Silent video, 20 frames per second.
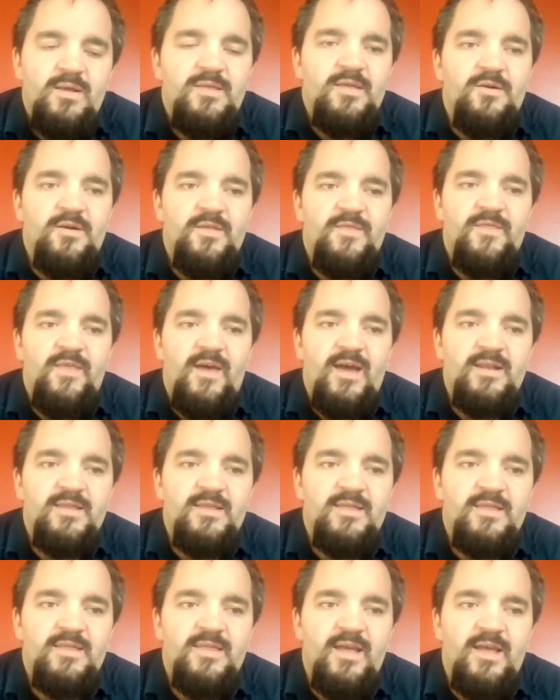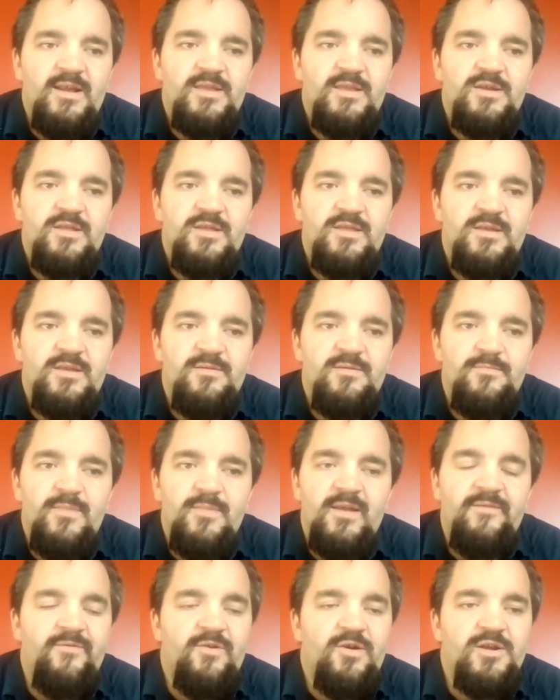So that's
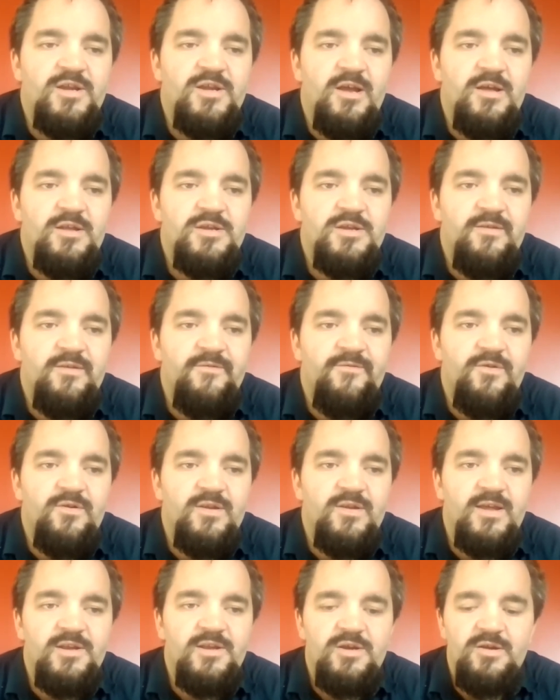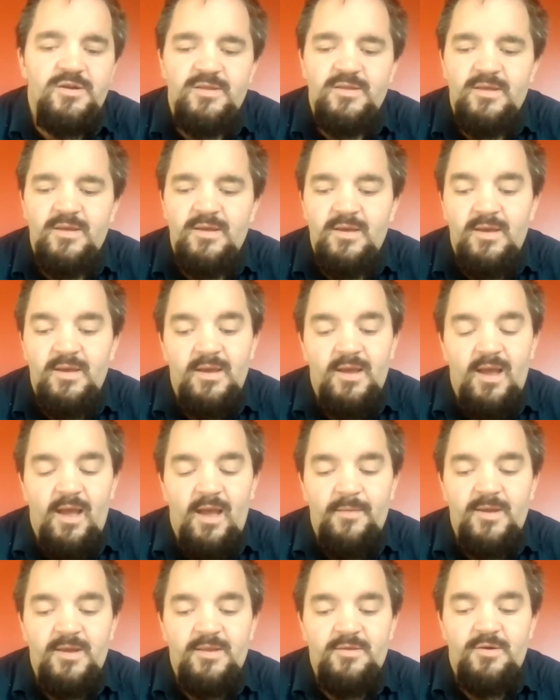just made it very challenging for teachers. Mm-hmm.
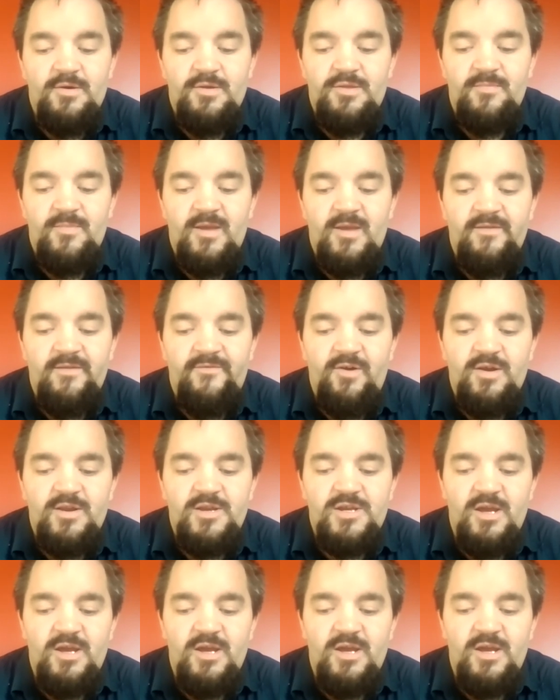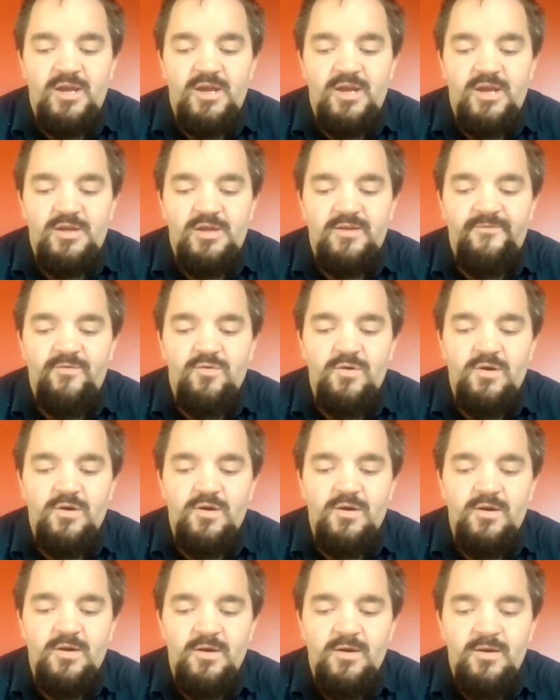I mean, it's also made it very challenging
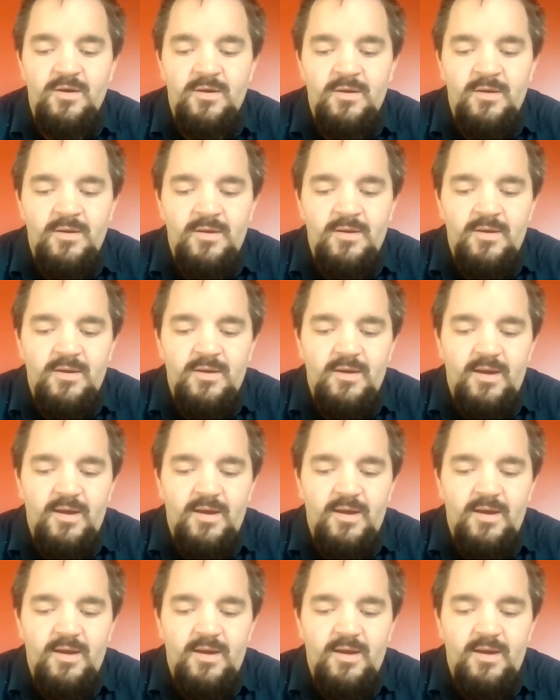for